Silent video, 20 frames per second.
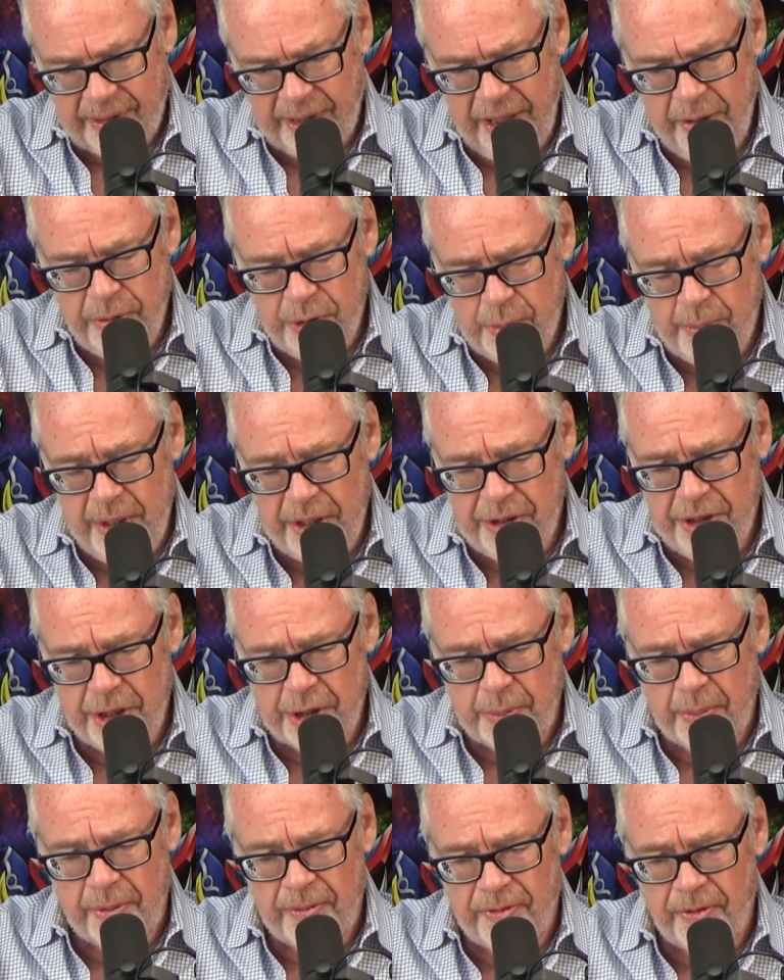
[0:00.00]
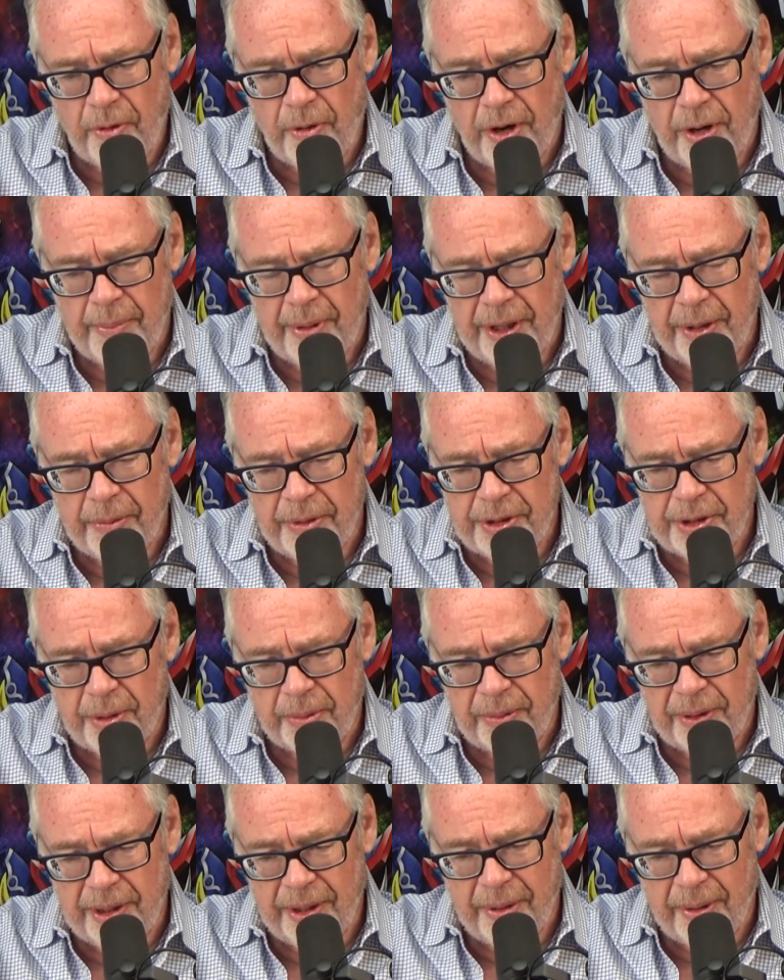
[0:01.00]
It was business before, but it was
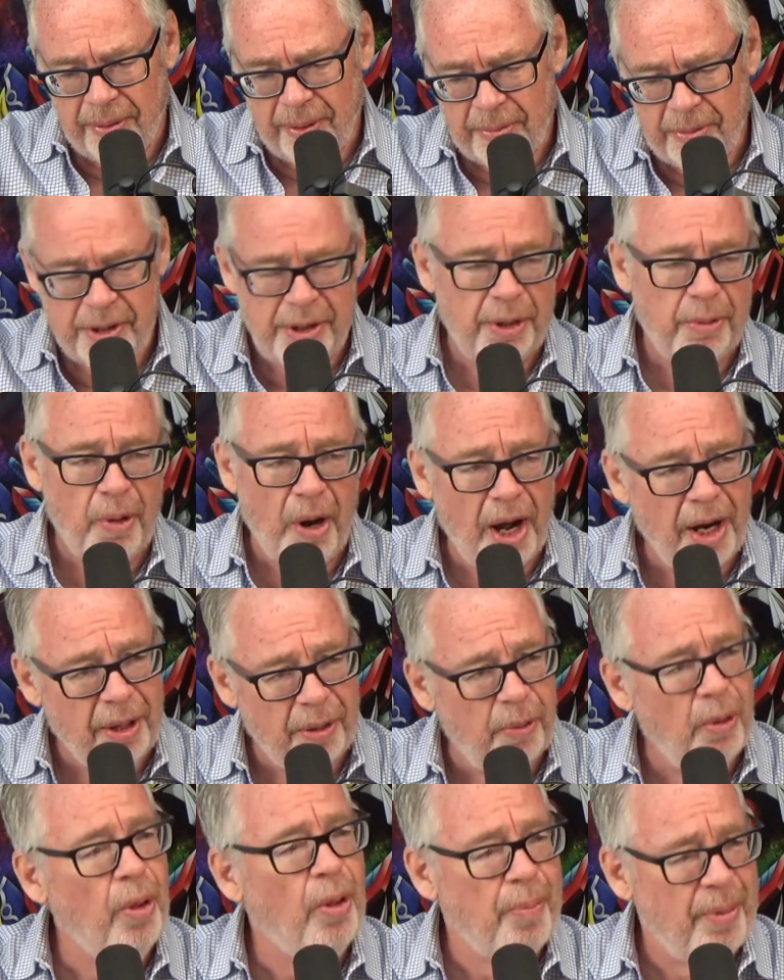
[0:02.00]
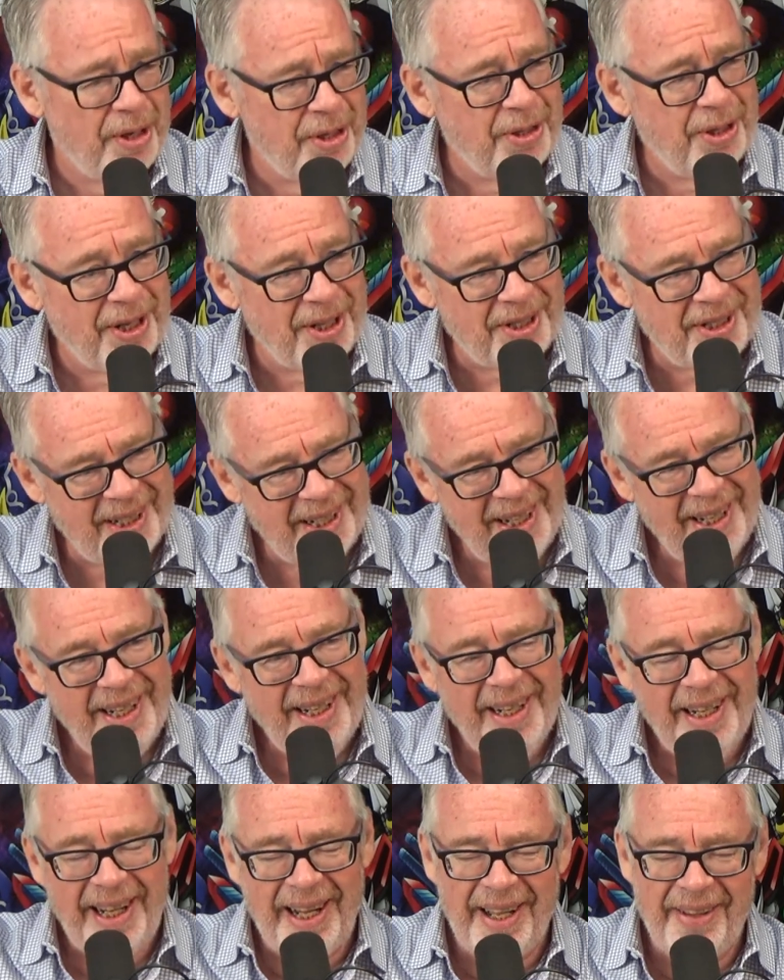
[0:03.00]
a, you know, it was the rock and roll business,
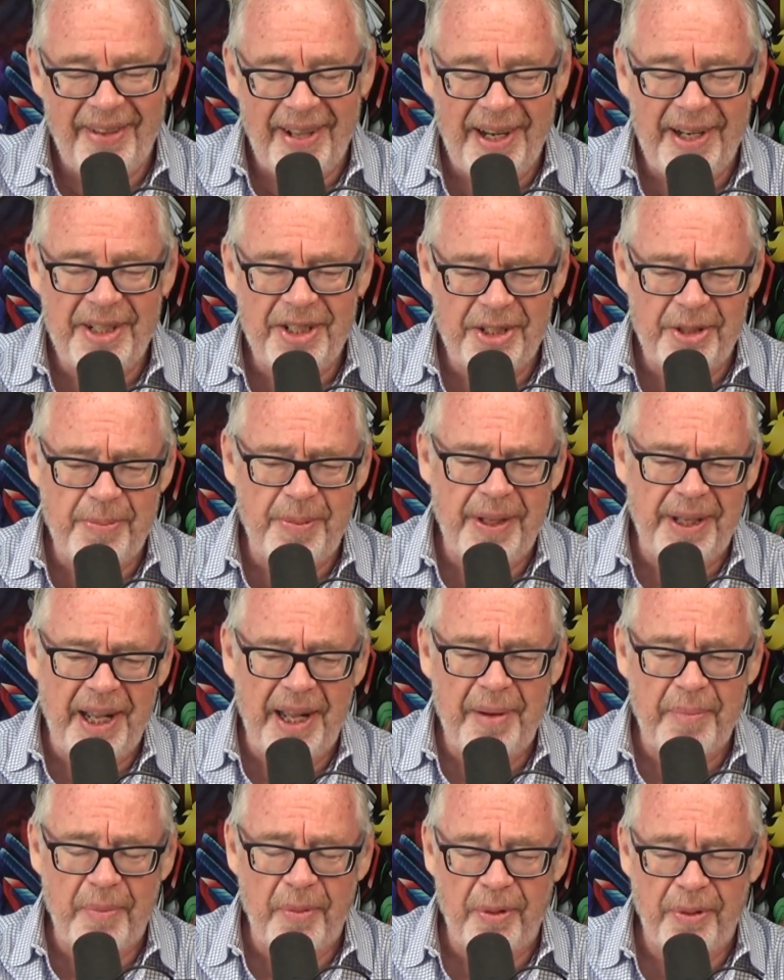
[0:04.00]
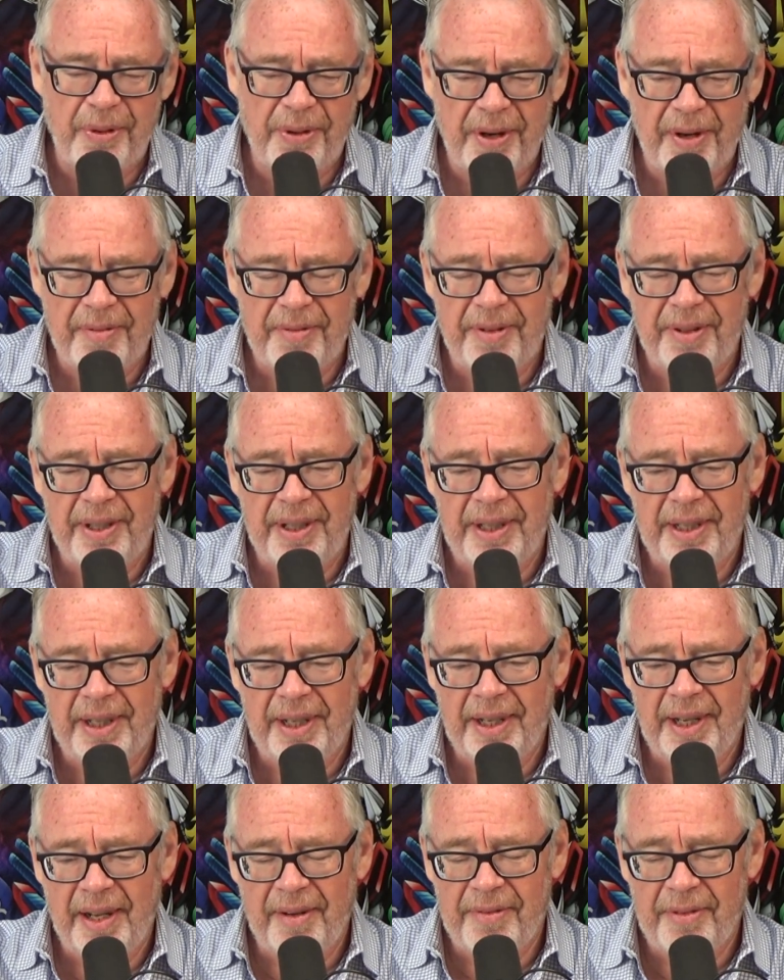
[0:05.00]
yeah. And then it just became more of the
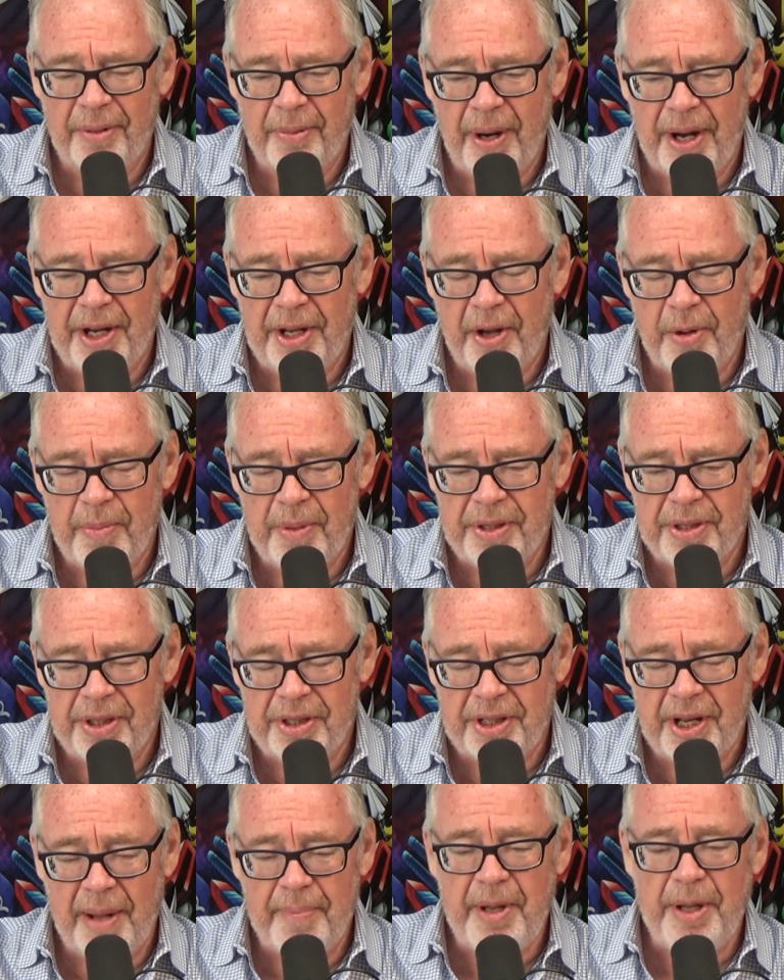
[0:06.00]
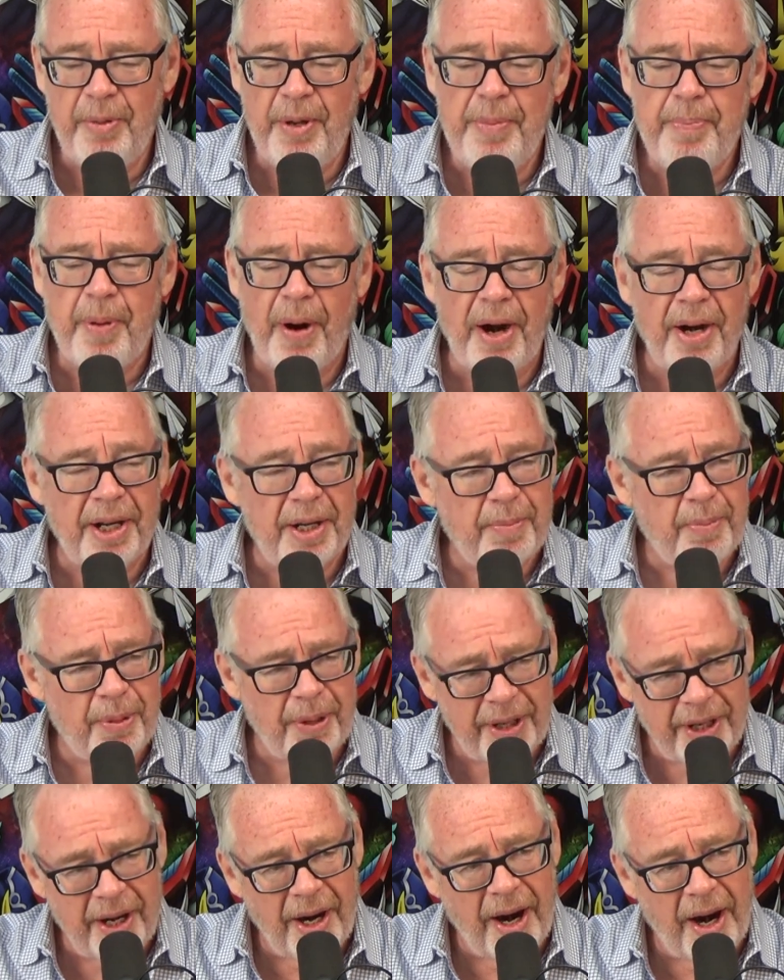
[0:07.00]
radio business. I mean, we partied
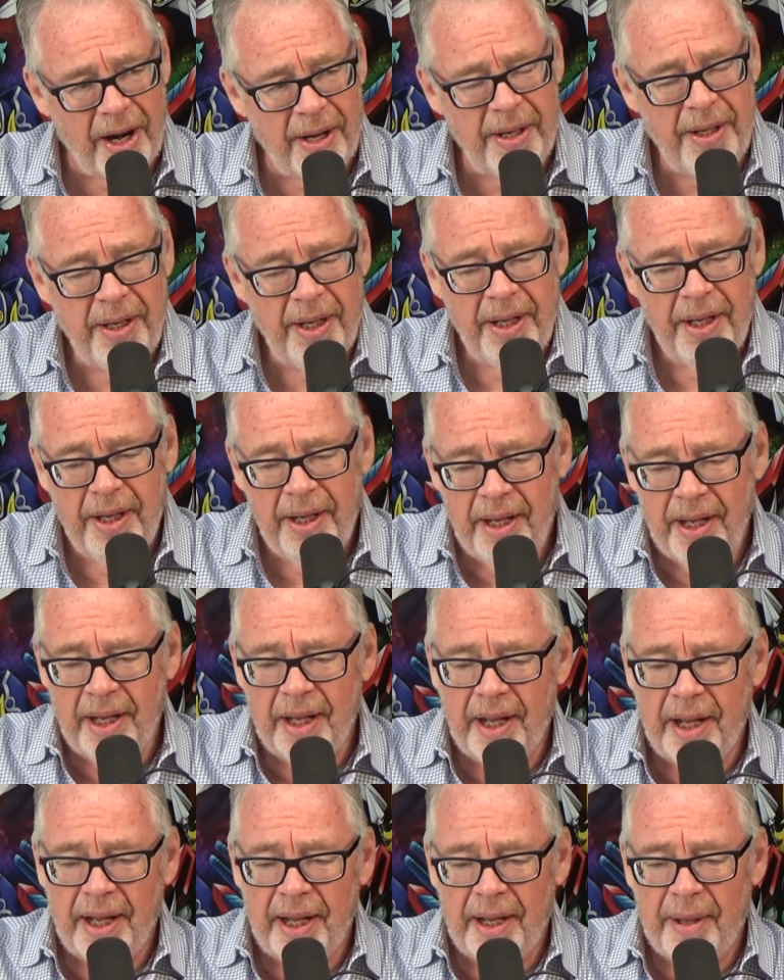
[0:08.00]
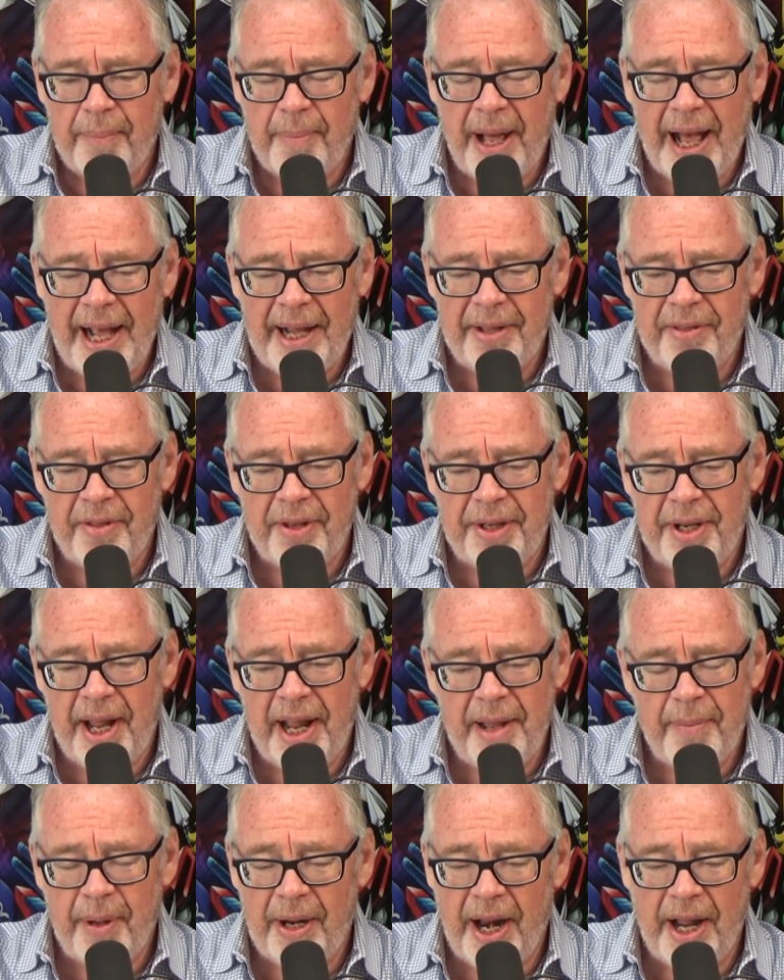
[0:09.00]
pretty hard back in the
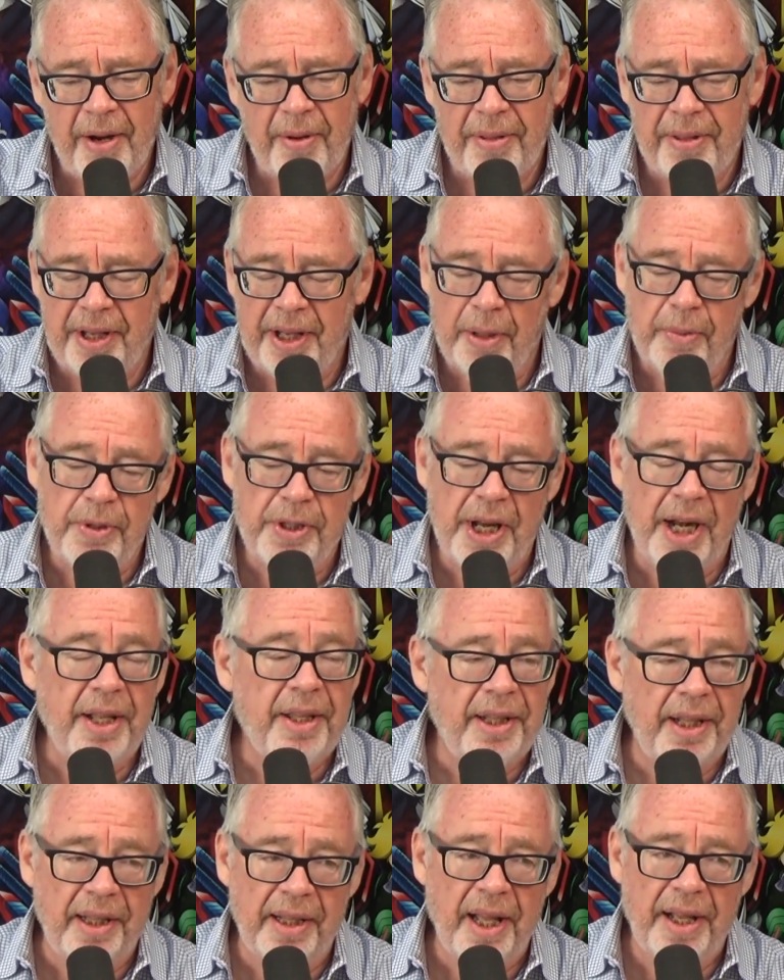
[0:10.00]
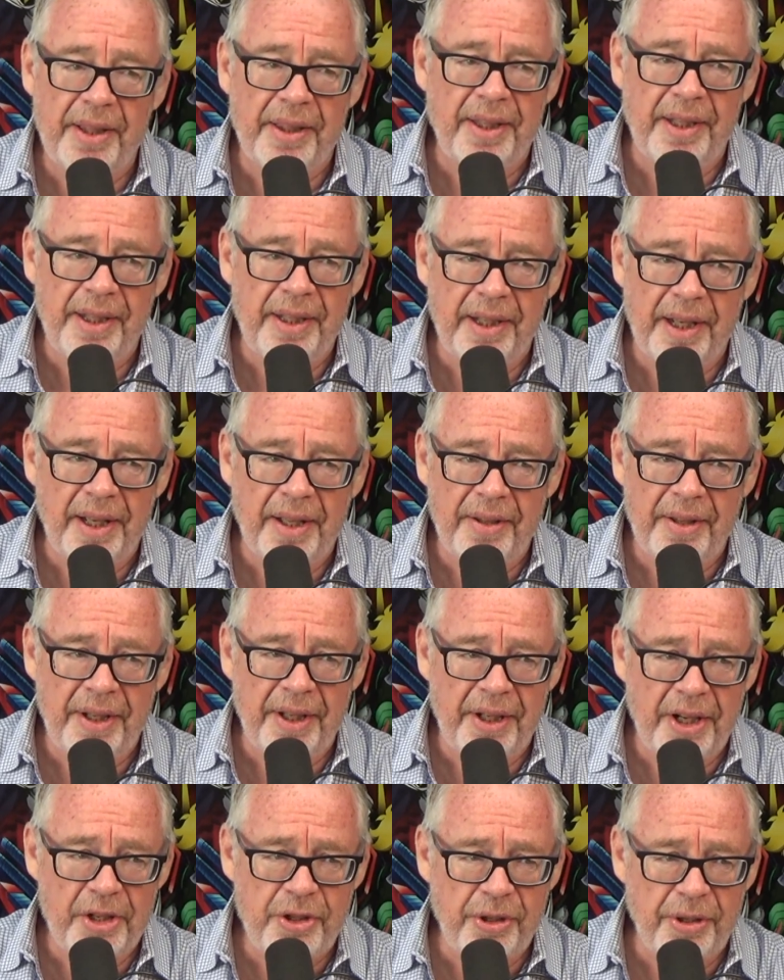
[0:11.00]
day, but I don't think it was anything like the
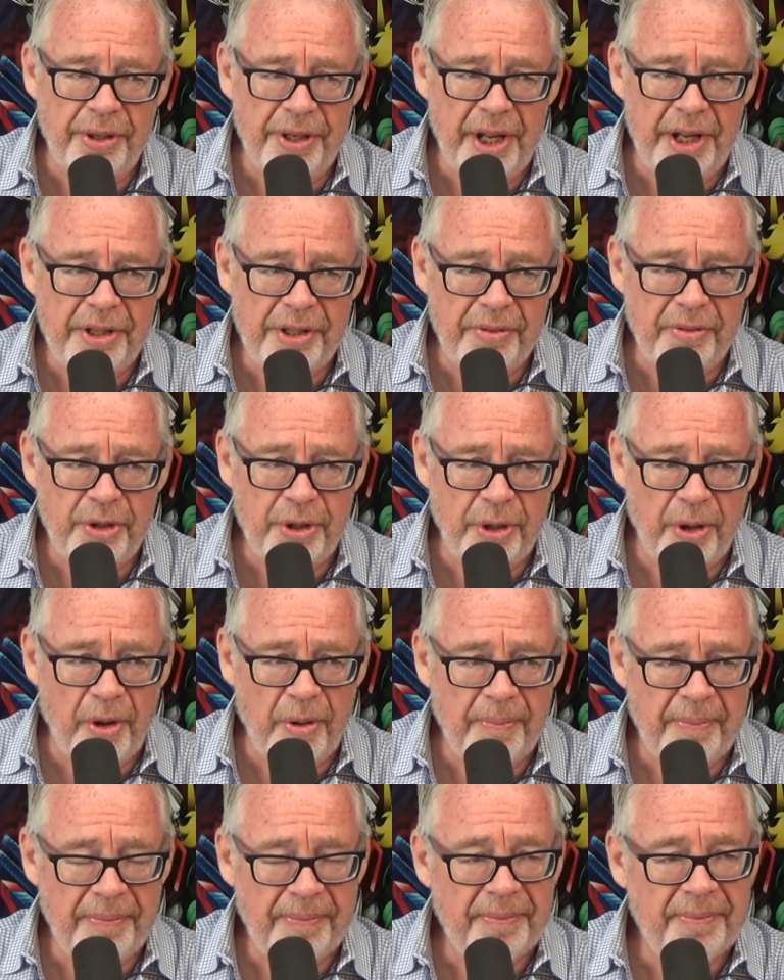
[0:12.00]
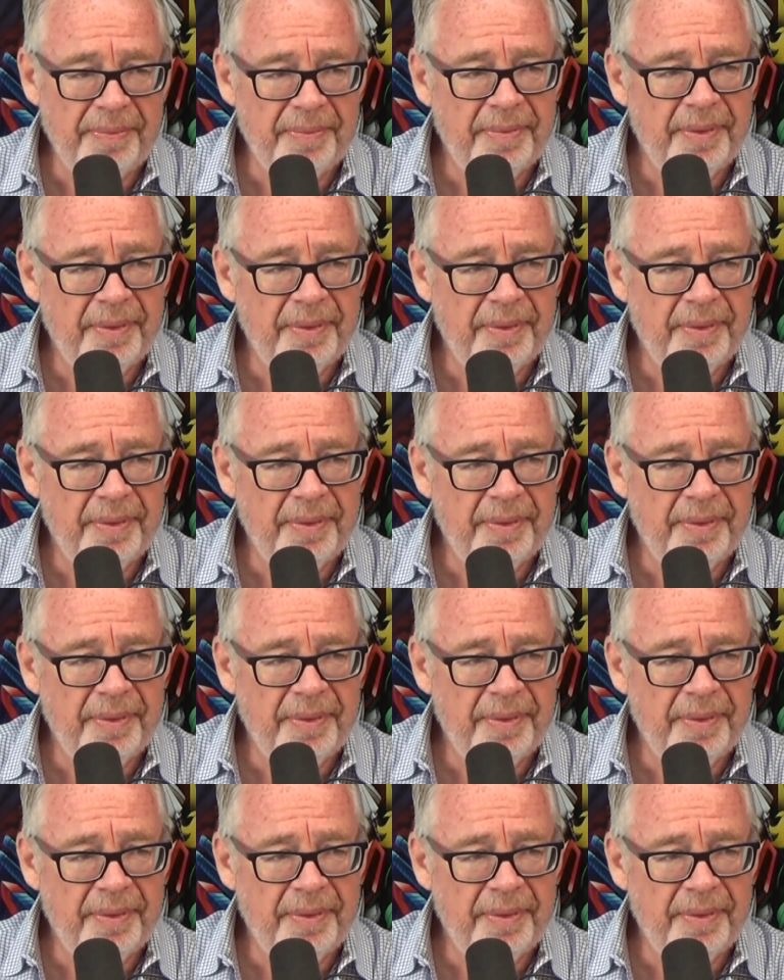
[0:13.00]
initial days of CHOM or like the